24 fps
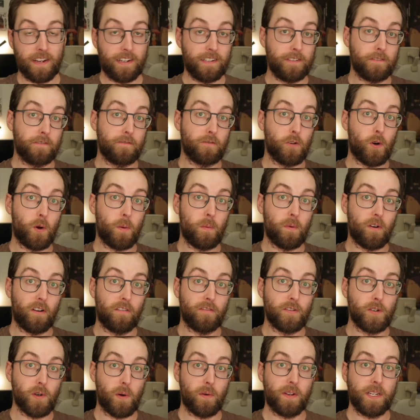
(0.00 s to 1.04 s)
in the form
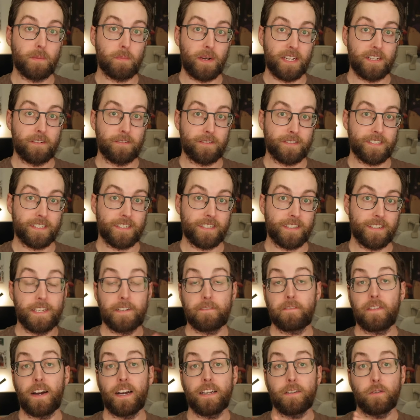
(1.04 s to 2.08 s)
of drawing panels,
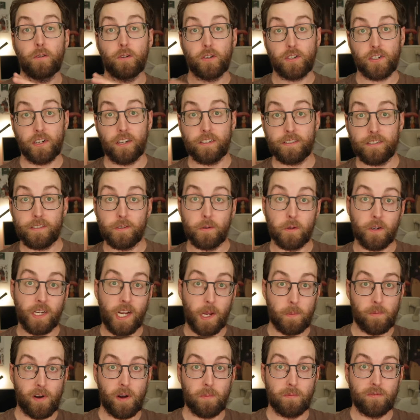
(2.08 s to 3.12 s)
define your shots, your
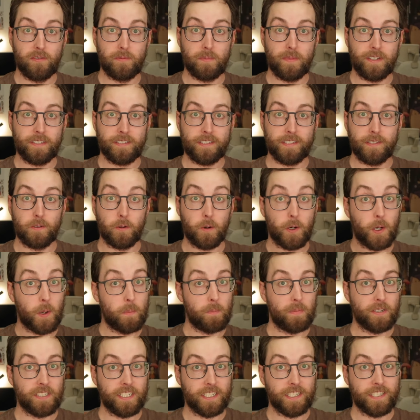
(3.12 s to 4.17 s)
camera movements, your
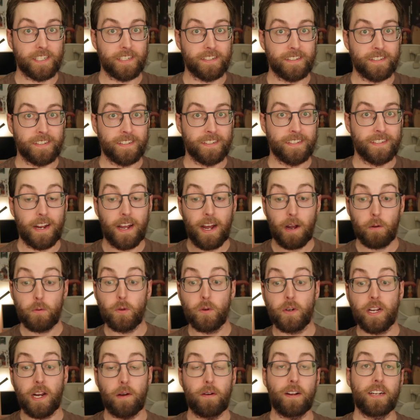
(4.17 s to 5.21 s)
composition, and how
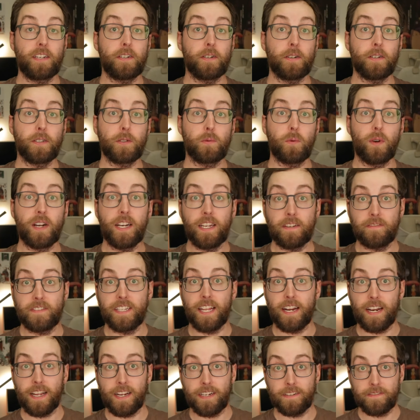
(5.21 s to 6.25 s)
your characters will live
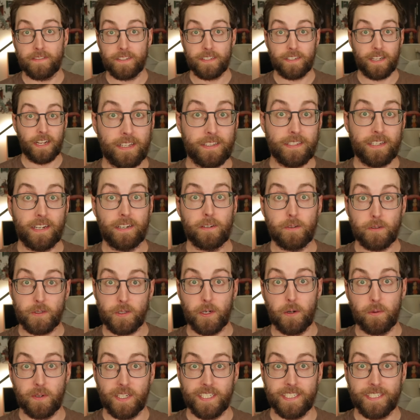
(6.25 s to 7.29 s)
their lives and tell your
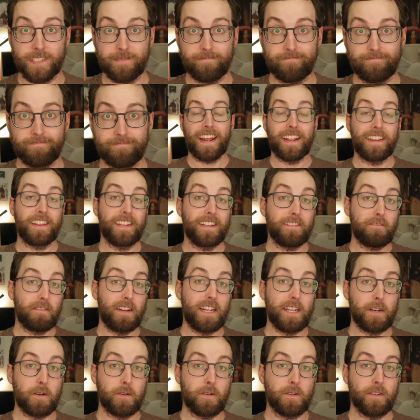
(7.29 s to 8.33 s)
stories. In this
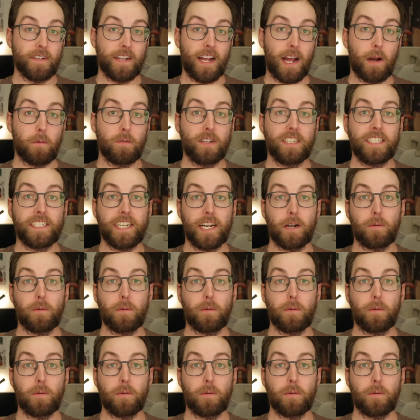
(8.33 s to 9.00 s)
video, I will share